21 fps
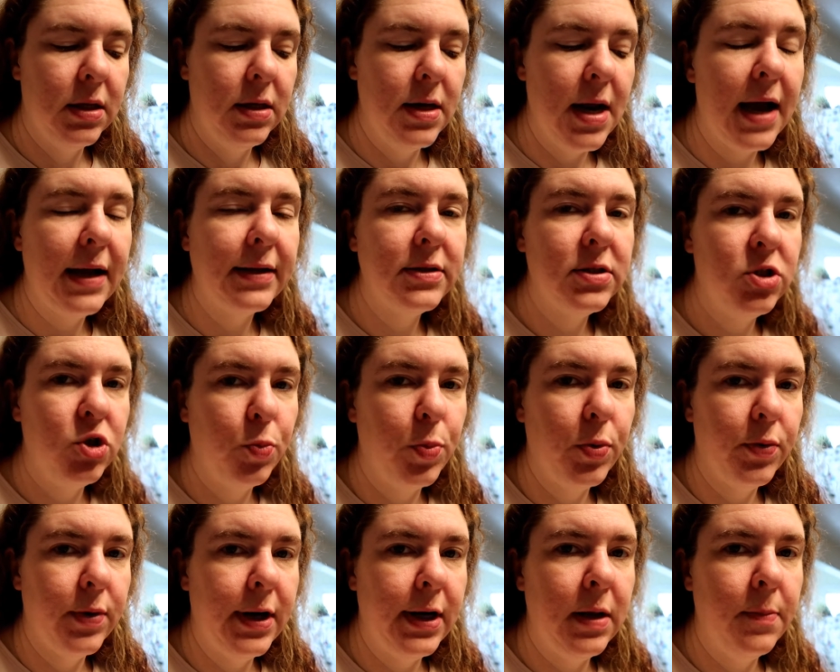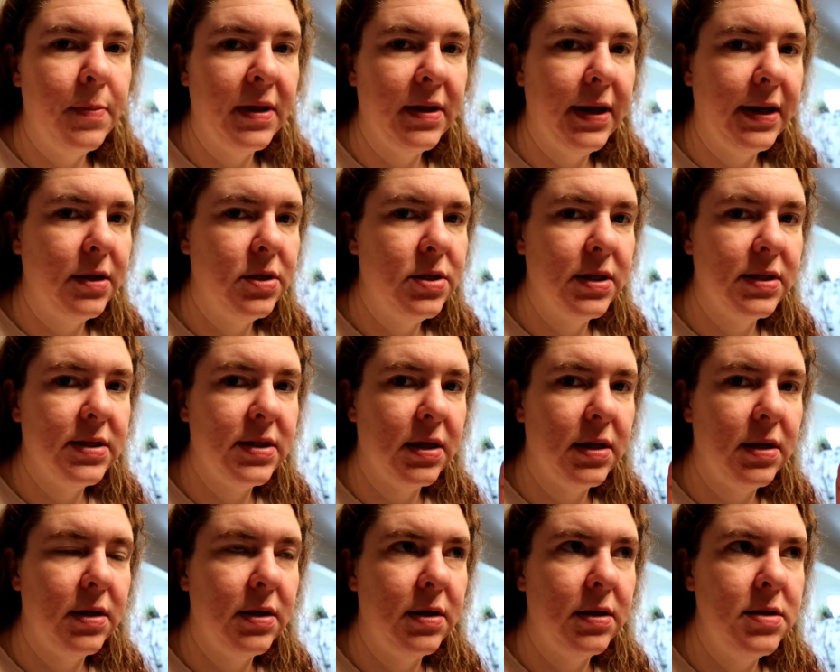Not super runny, but like just
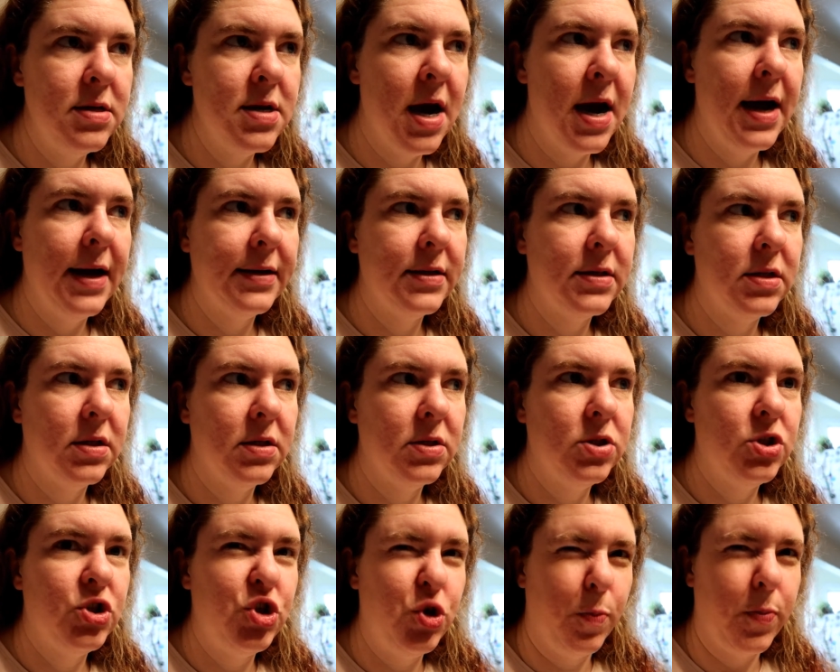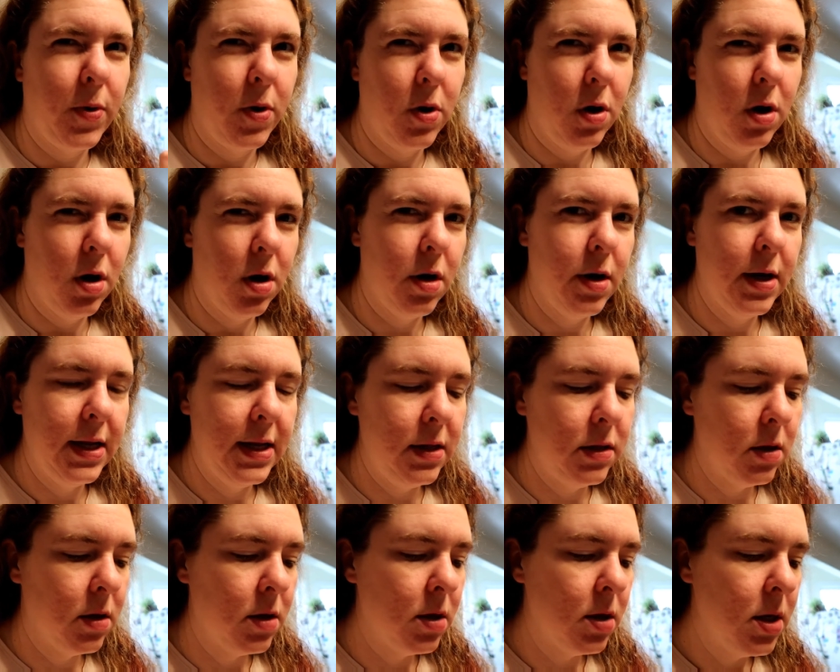not super hard
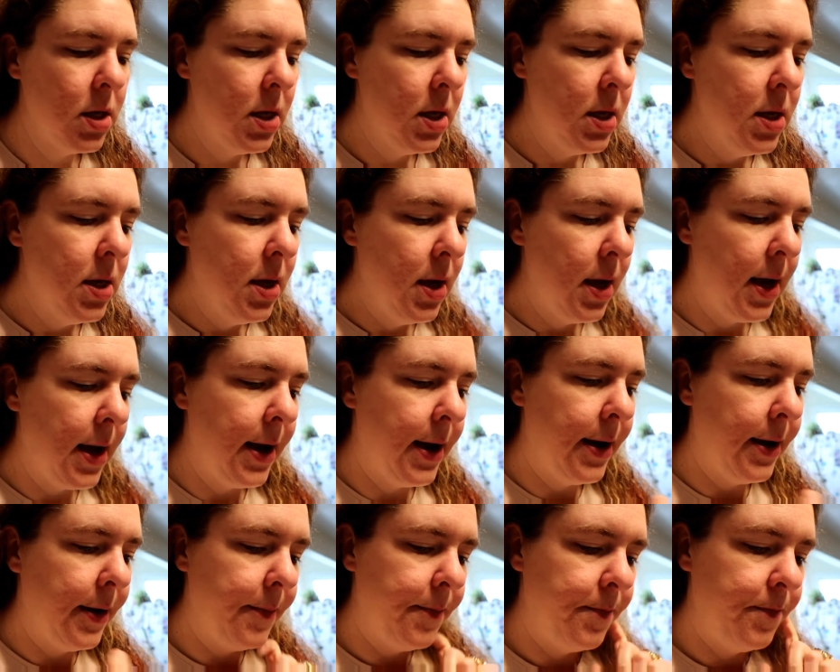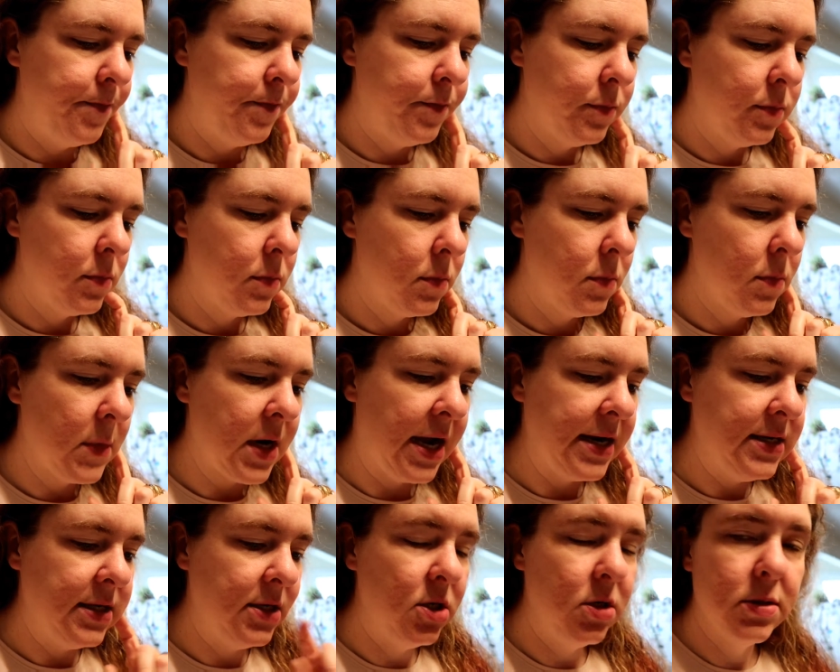either. Um,
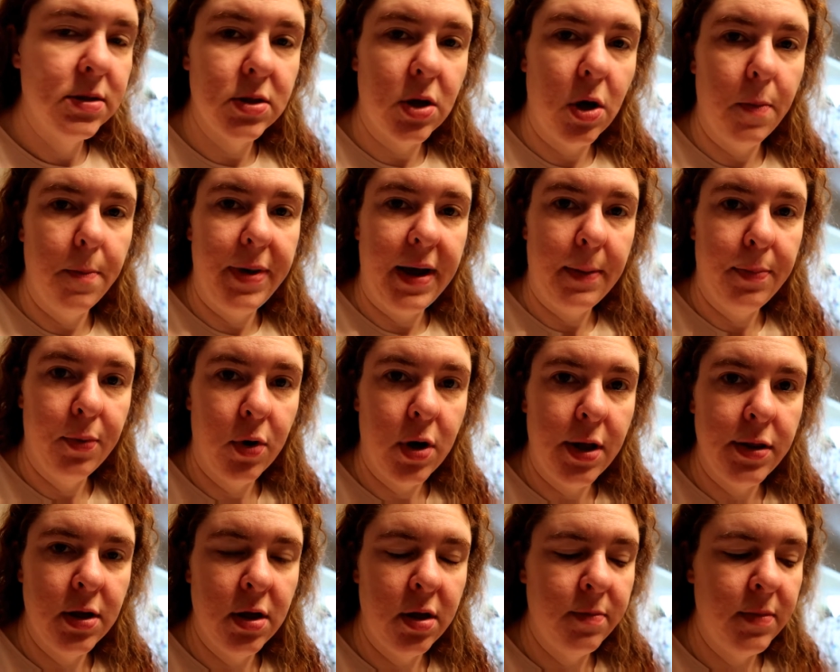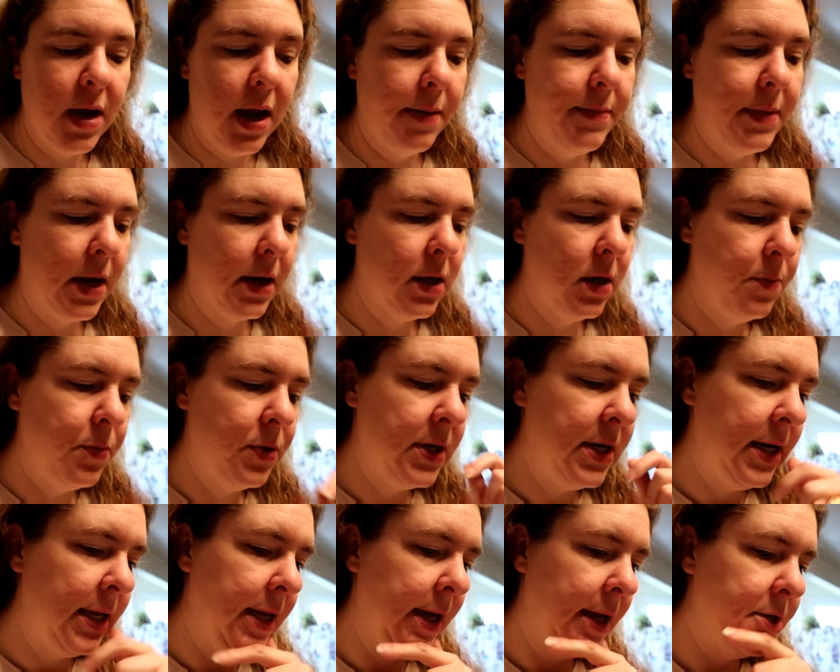I did use salt and pepper on them. I'm not gonna put
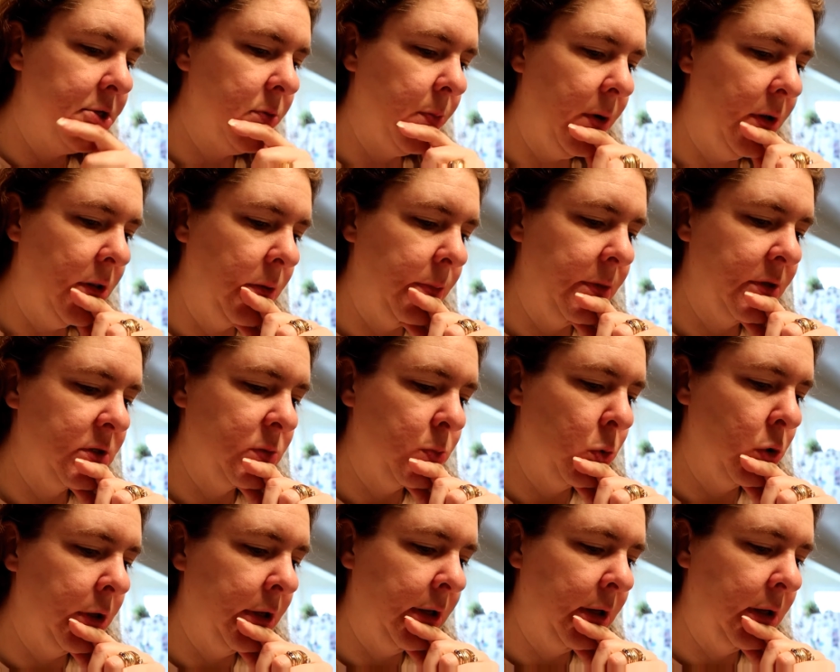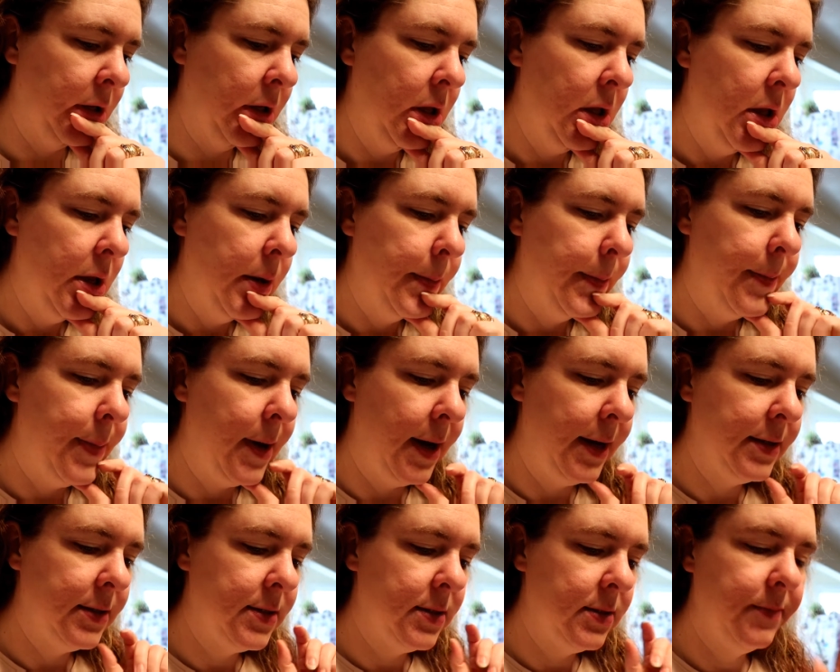any ketchup on them this morning,
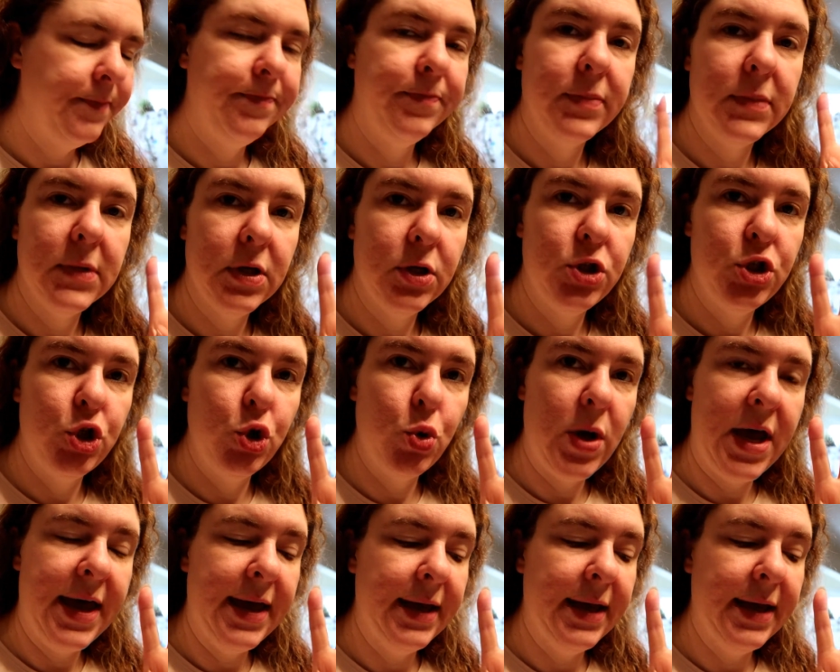but two